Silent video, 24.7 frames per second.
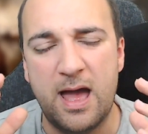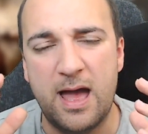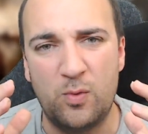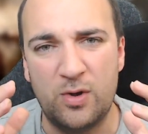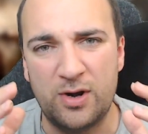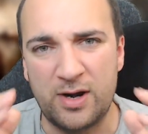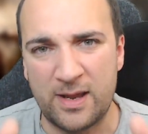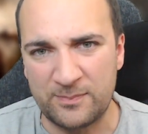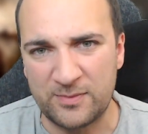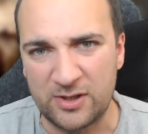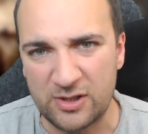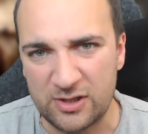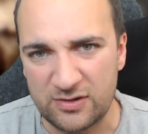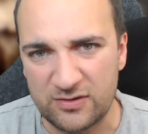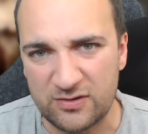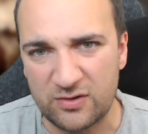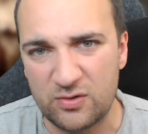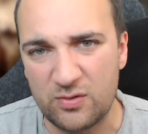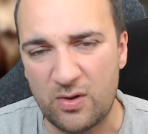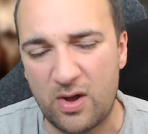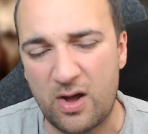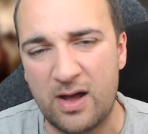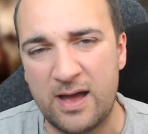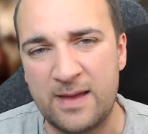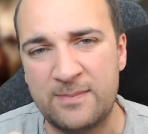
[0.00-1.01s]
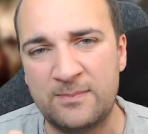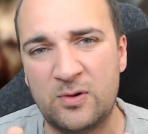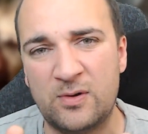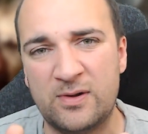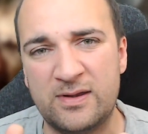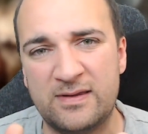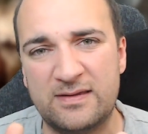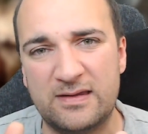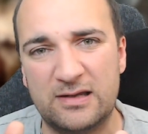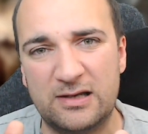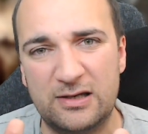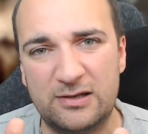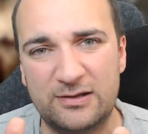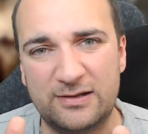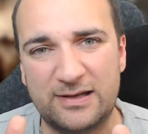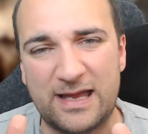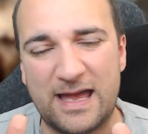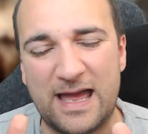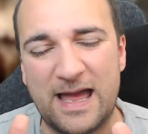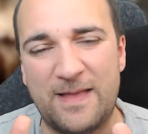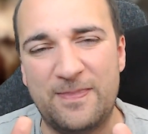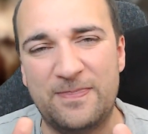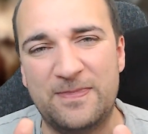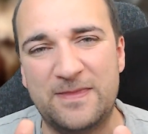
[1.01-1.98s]
But what I'm going to do, I'm going to look
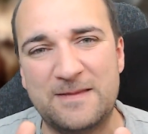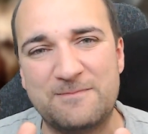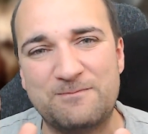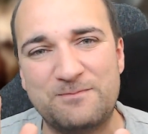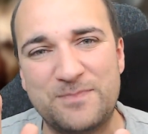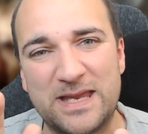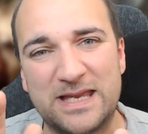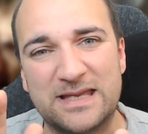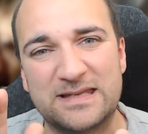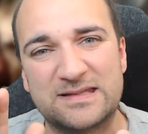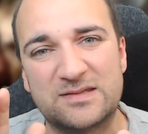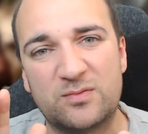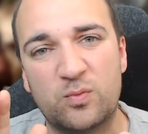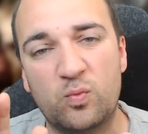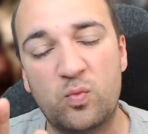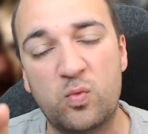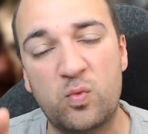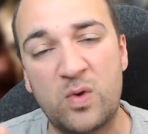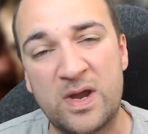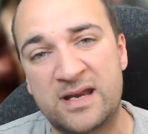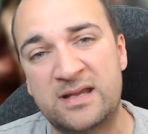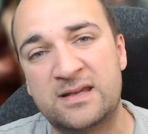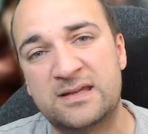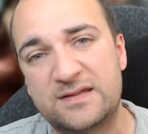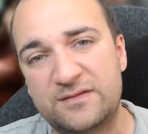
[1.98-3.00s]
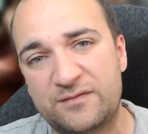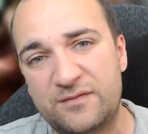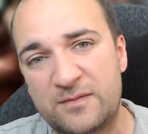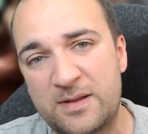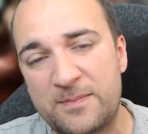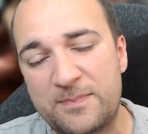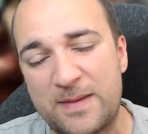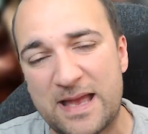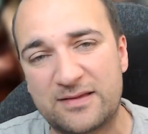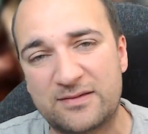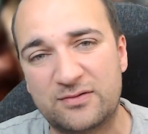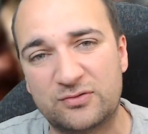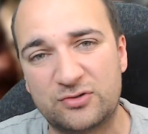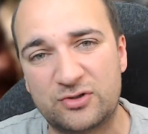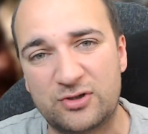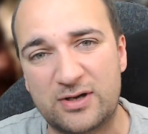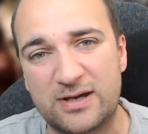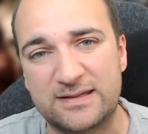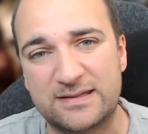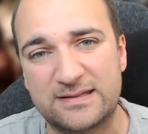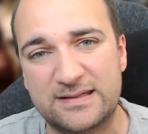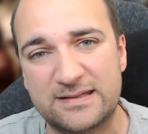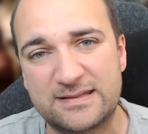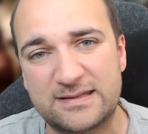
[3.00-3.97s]
at the biggest winners from the battle
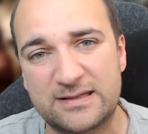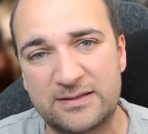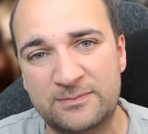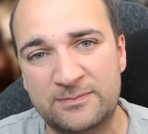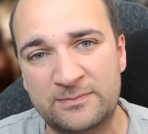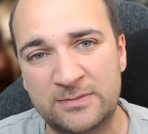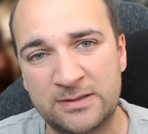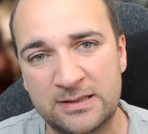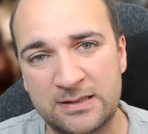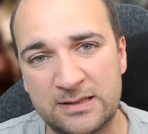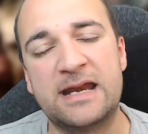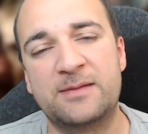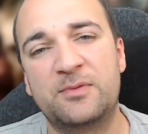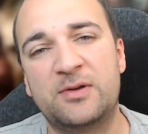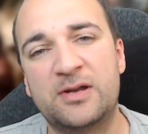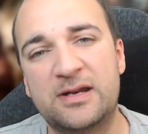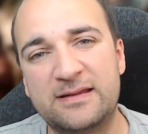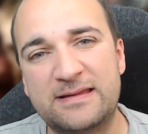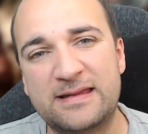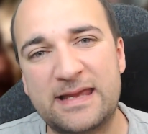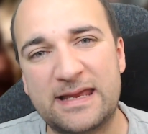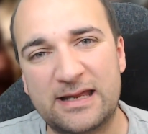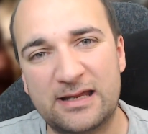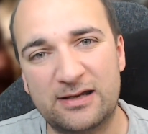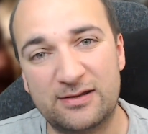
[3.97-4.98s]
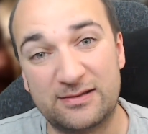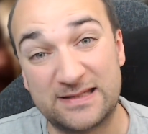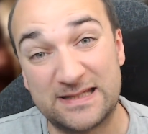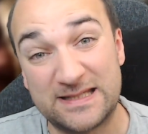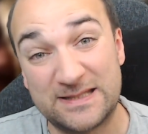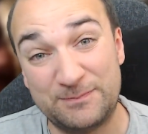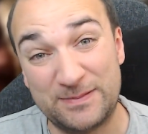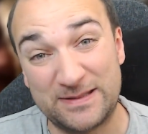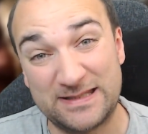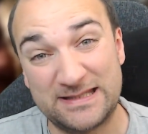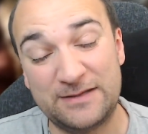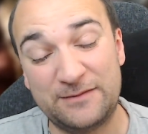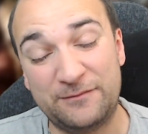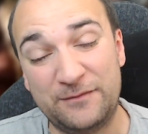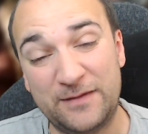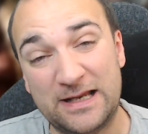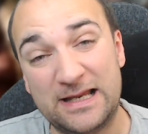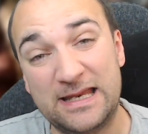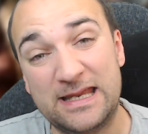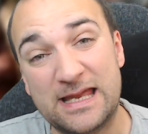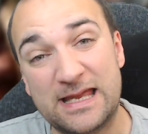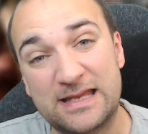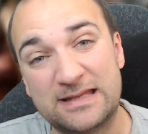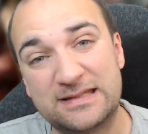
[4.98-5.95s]
trait system, and I'm going to take a look
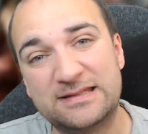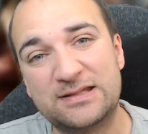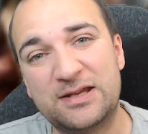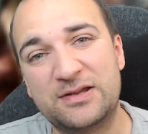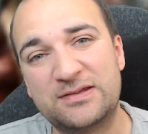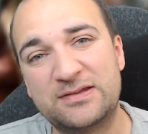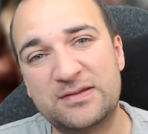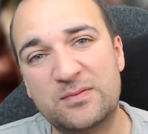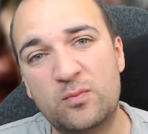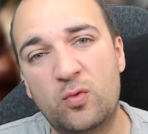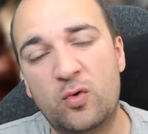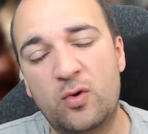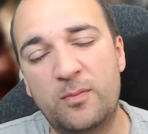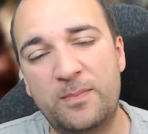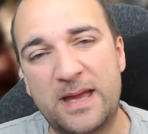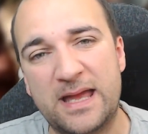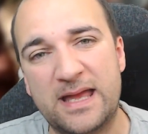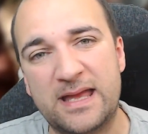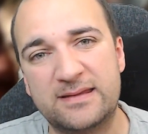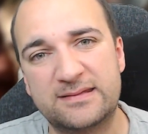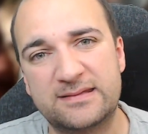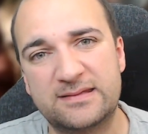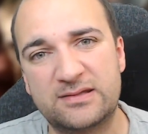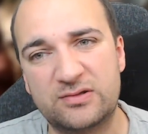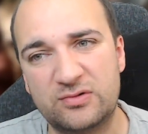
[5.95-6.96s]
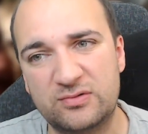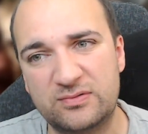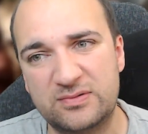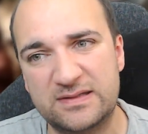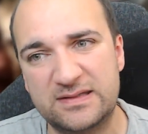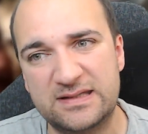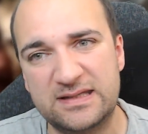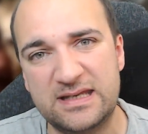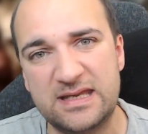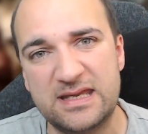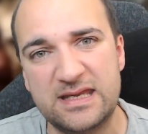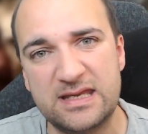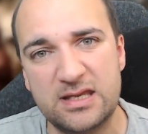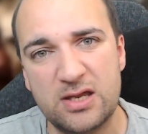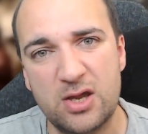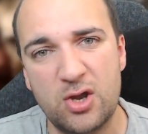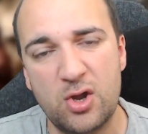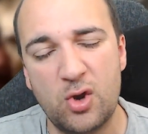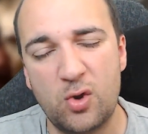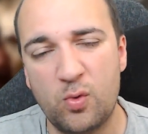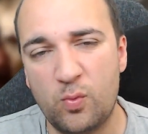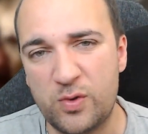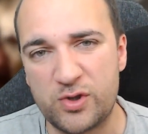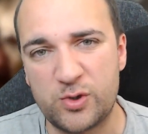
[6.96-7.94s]
specifically at certain warbands to see
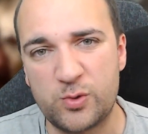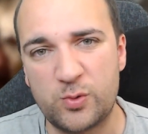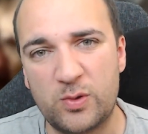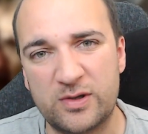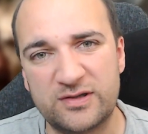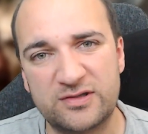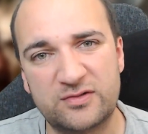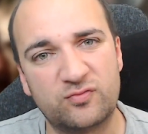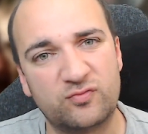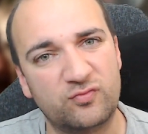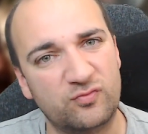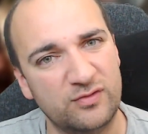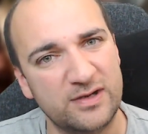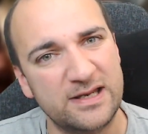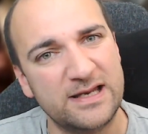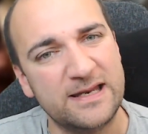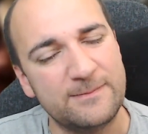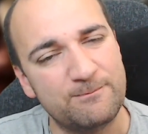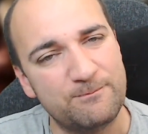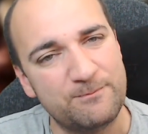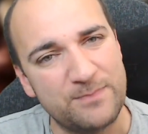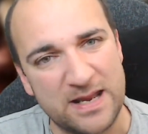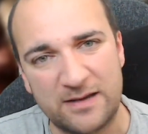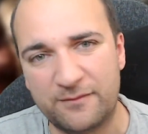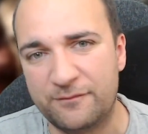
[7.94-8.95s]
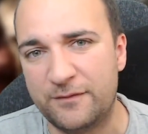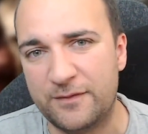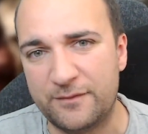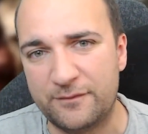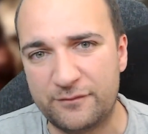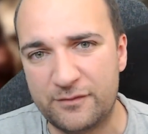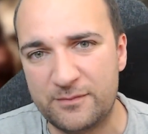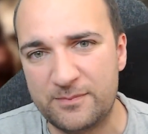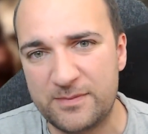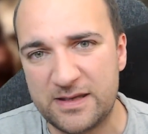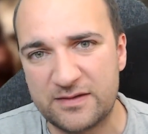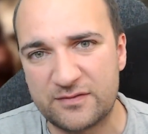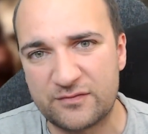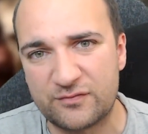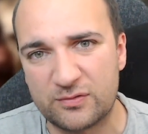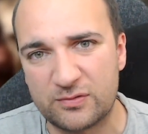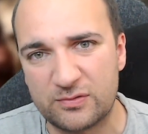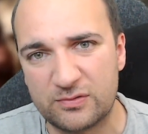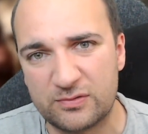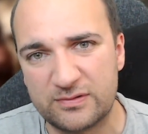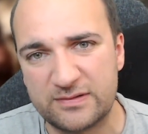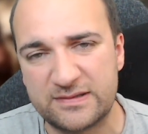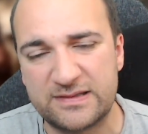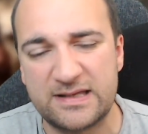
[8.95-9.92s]
which ones really benefit from these
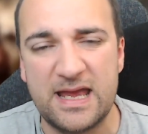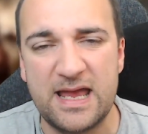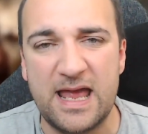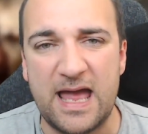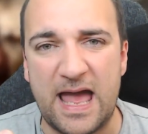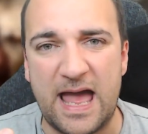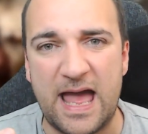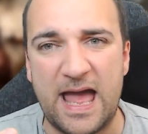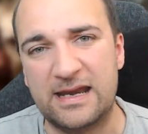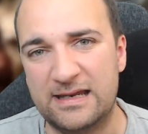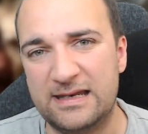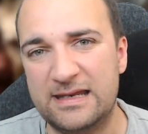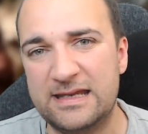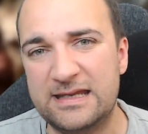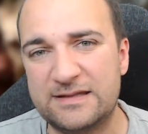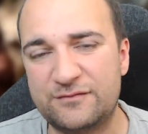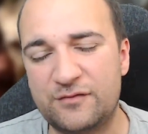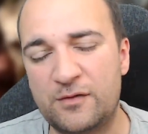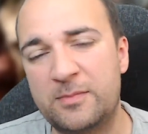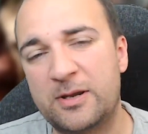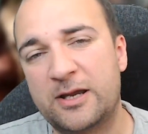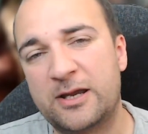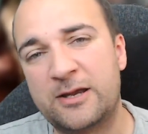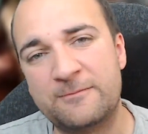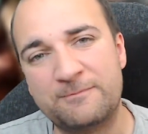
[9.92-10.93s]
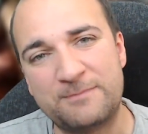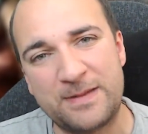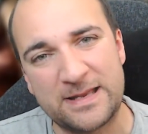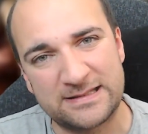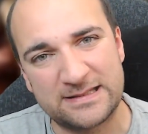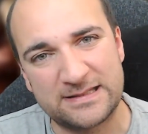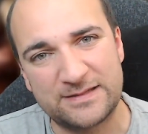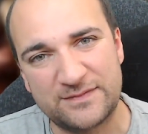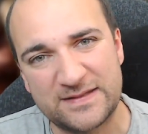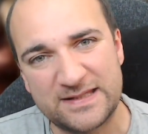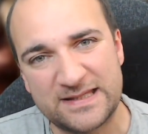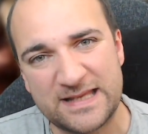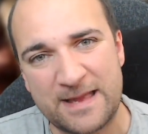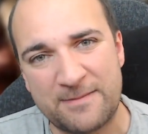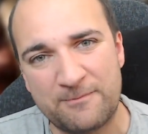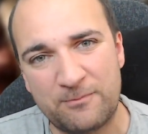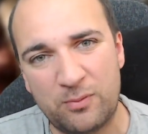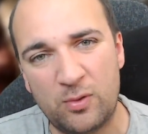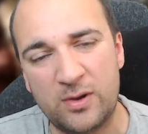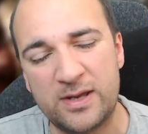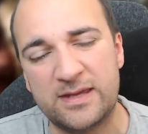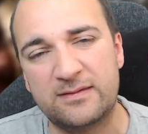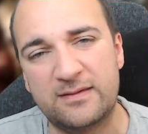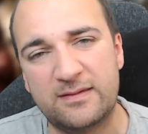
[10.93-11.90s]
rules, and at least from a competitive
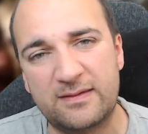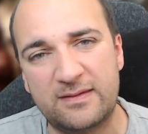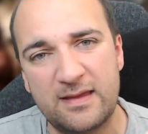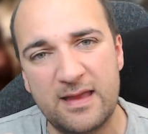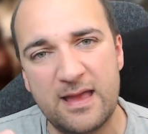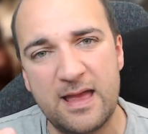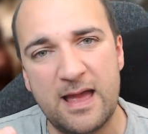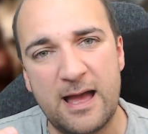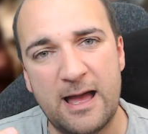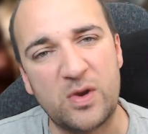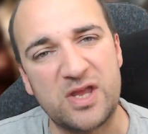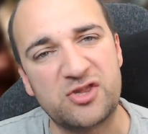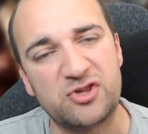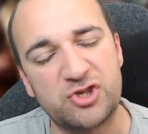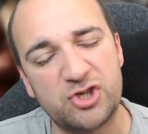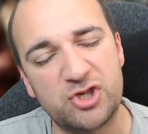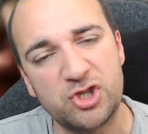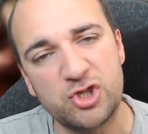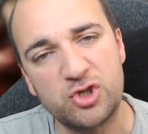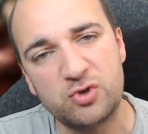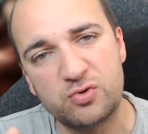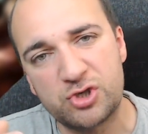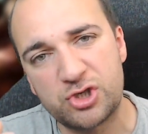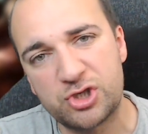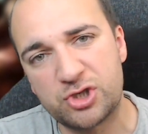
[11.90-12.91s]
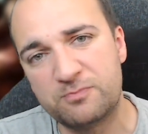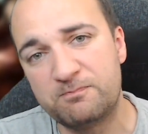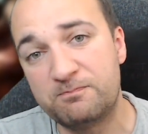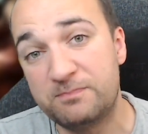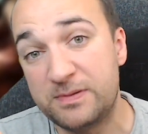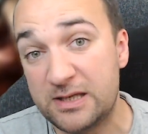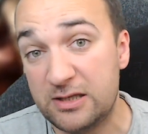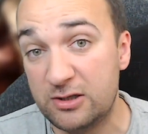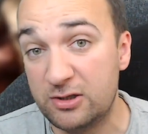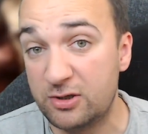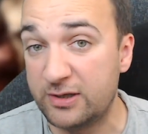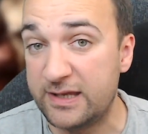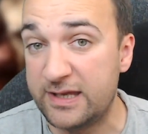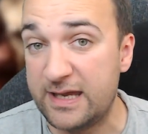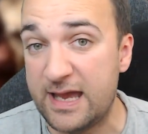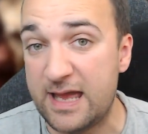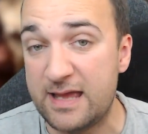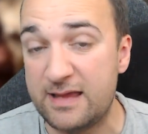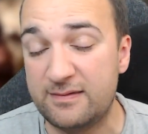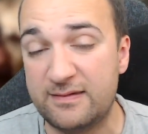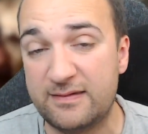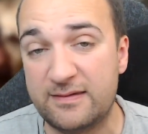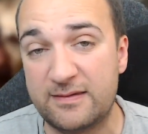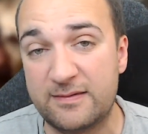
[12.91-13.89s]
standpoint, which you should be looking
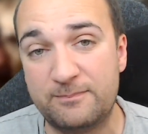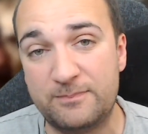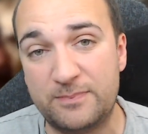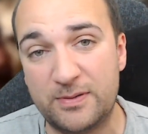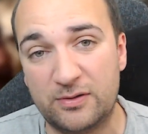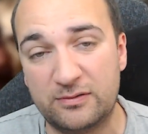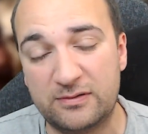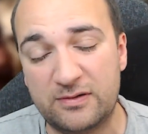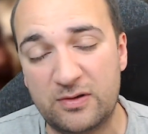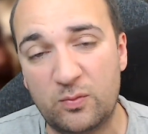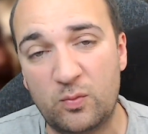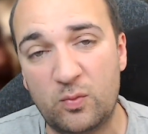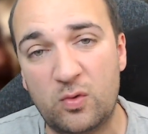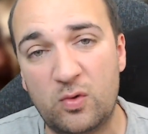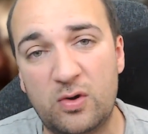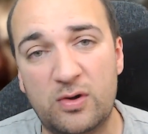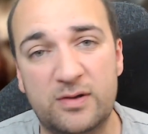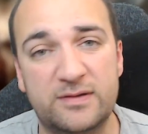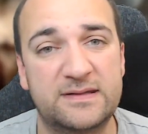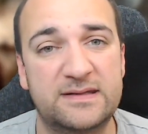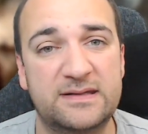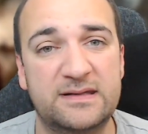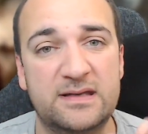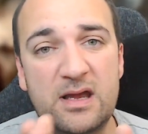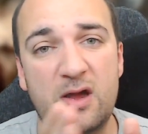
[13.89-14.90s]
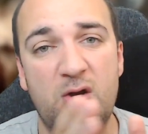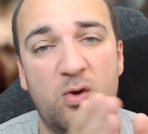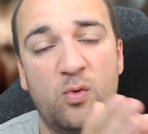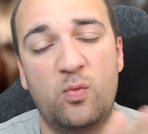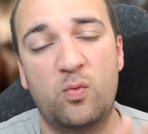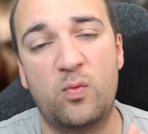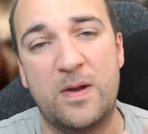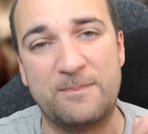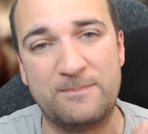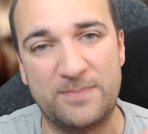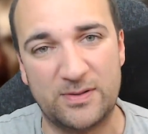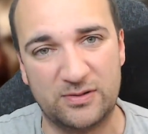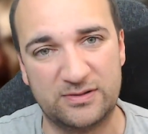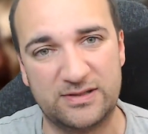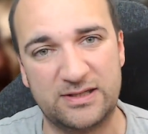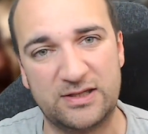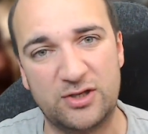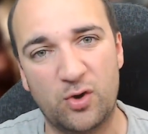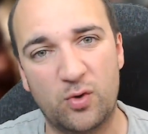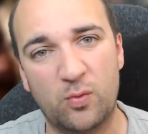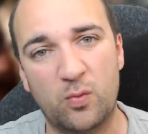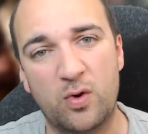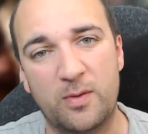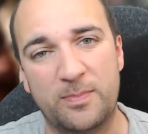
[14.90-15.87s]
at to build towards when building
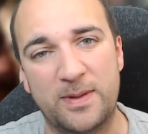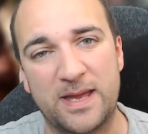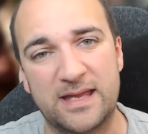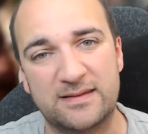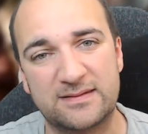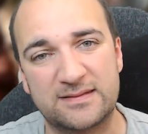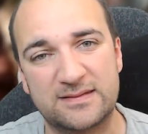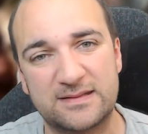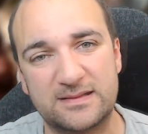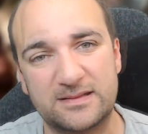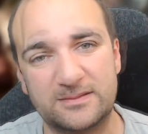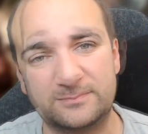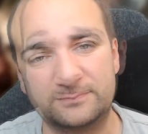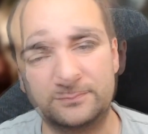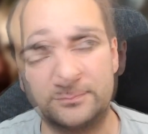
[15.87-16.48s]
your warbands.